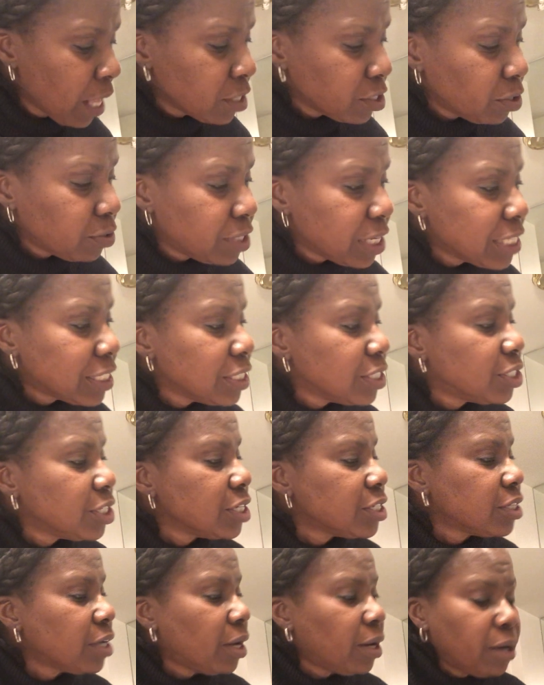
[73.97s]
So this is
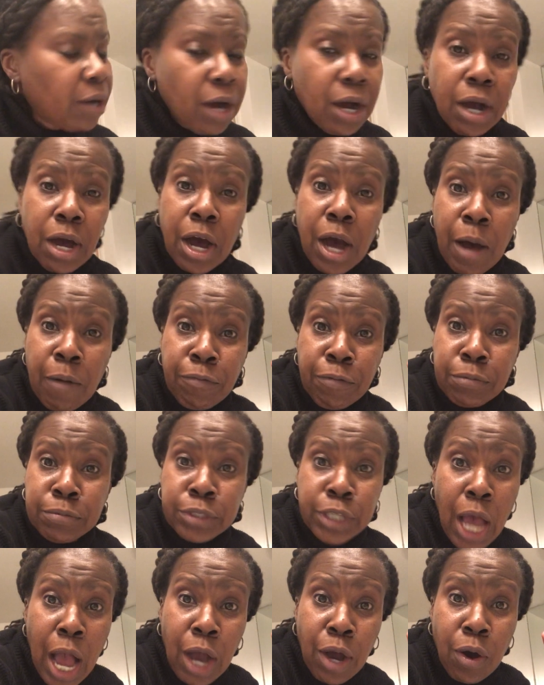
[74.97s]
just a cup from
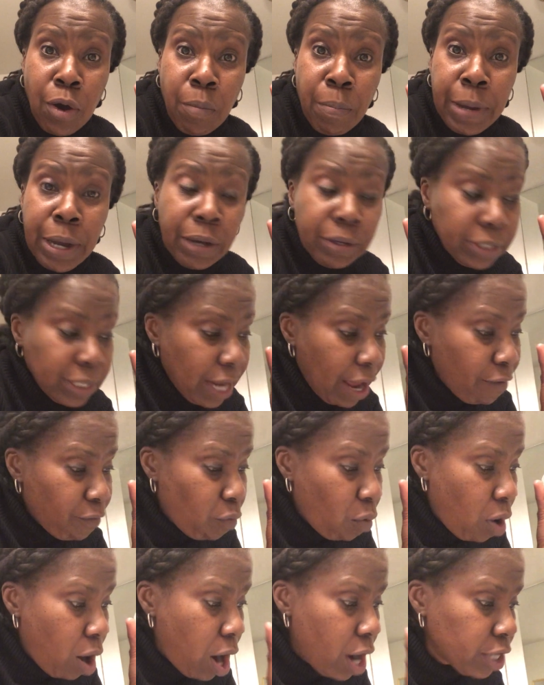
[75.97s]
Taco Bell that
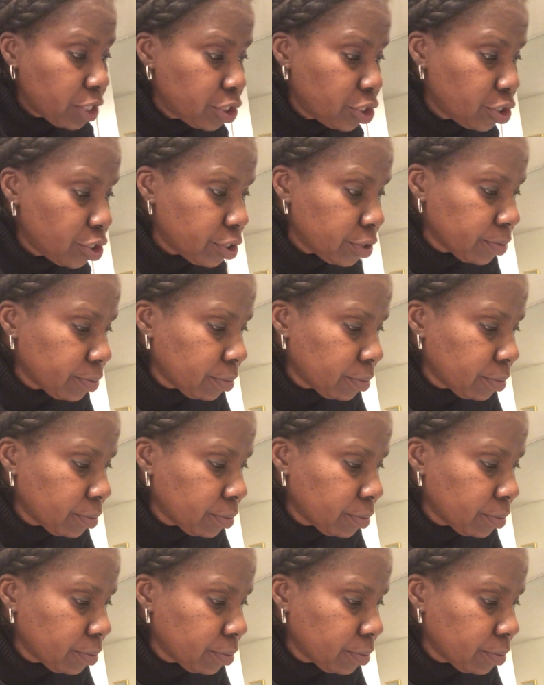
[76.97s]
I've washed.